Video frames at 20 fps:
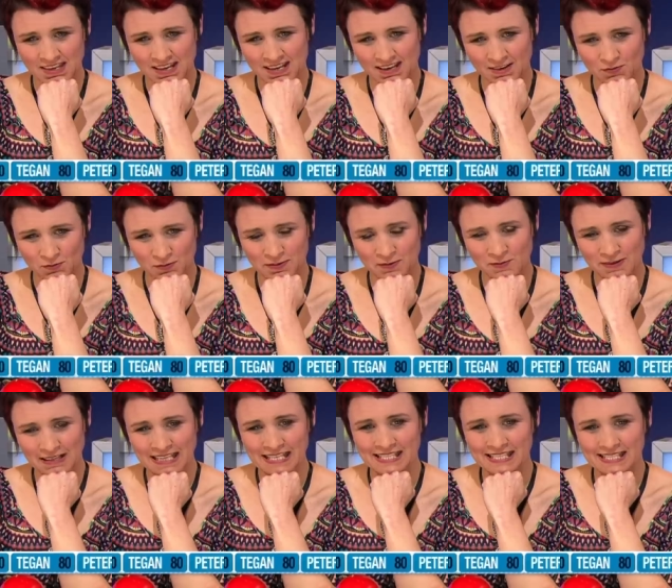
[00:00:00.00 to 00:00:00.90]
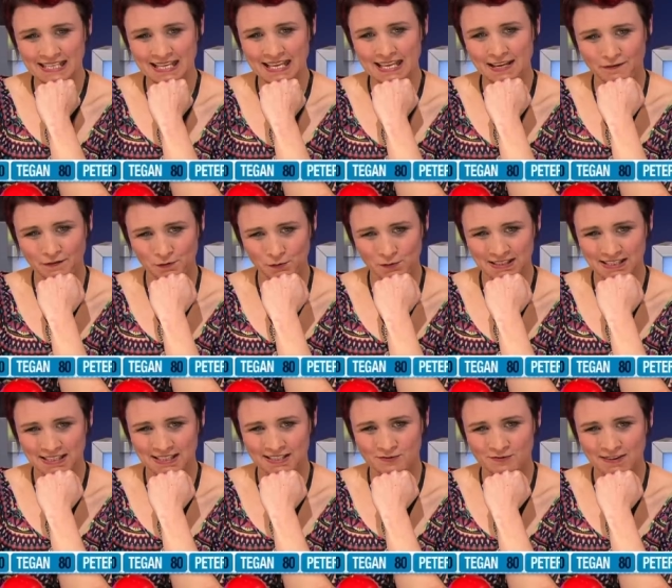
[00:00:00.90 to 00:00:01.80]
It would be really dicky if it was
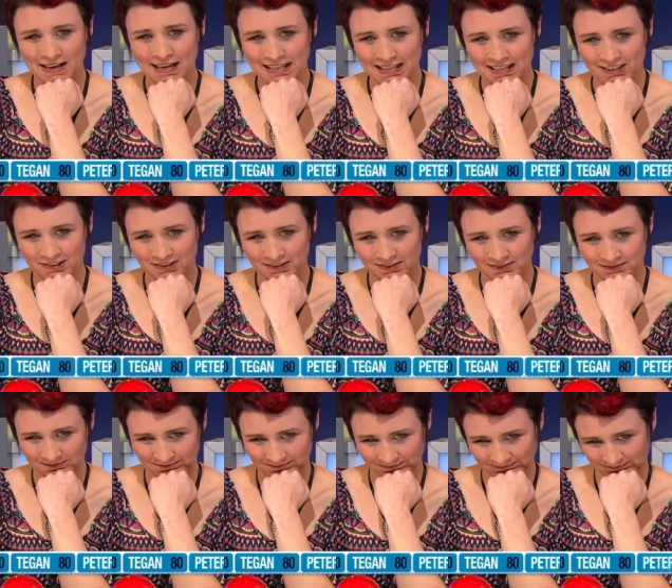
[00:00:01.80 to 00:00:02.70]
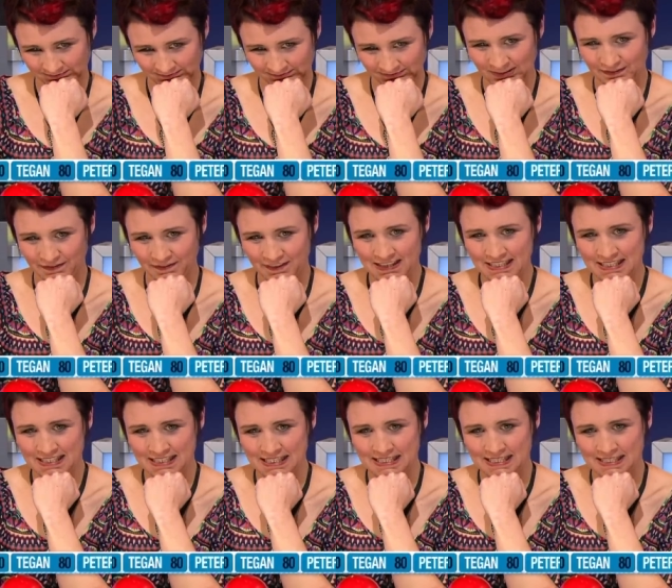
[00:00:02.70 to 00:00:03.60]
the Israeli defence
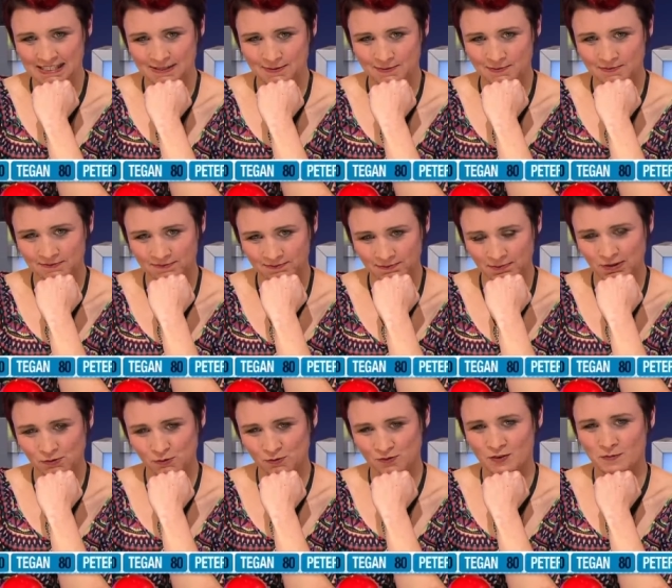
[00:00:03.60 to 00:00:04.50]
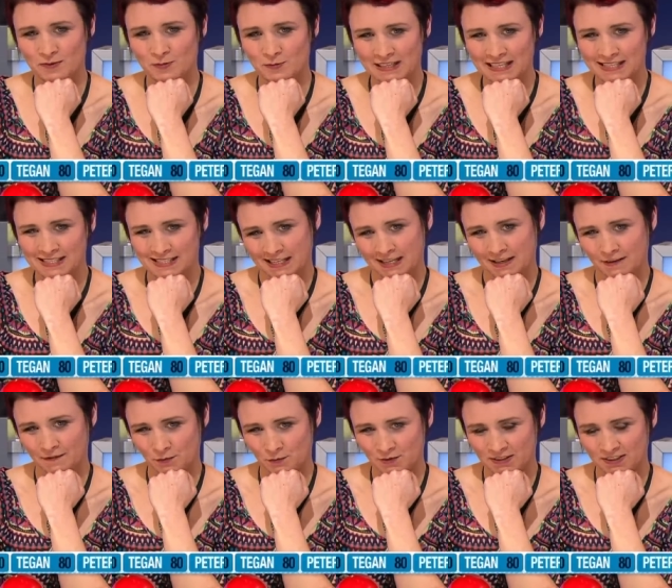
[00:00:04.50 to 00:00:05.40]
system, but it would also be really dicky
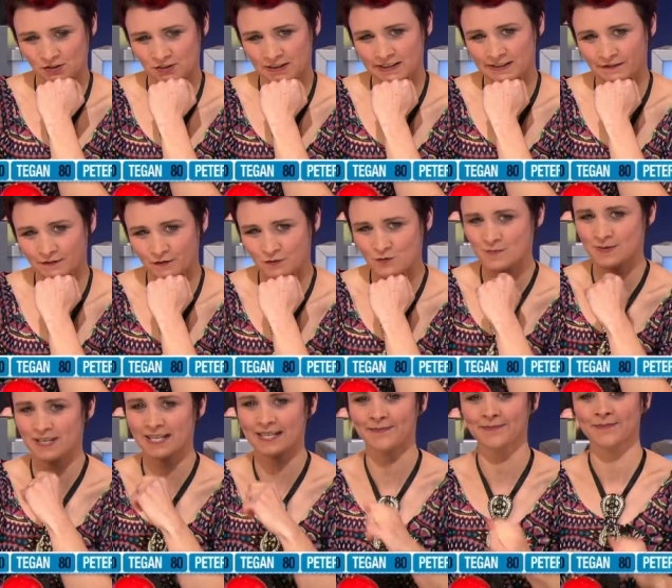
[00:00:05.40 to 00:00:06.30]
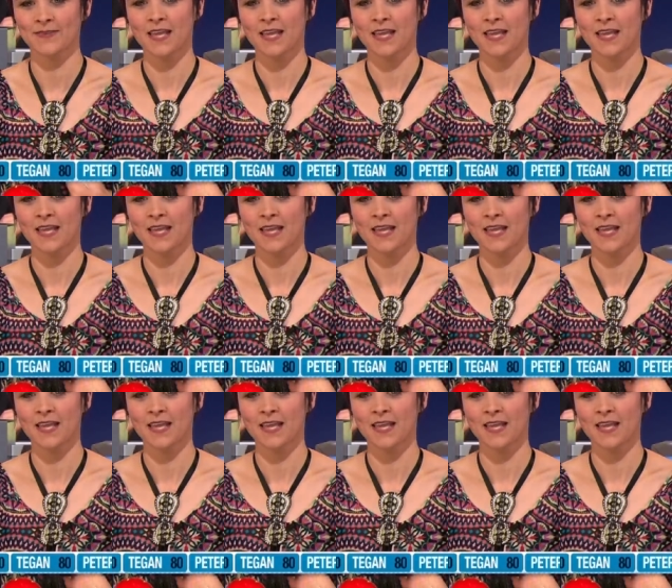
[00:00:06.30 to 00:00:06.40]
if it was a Transformer.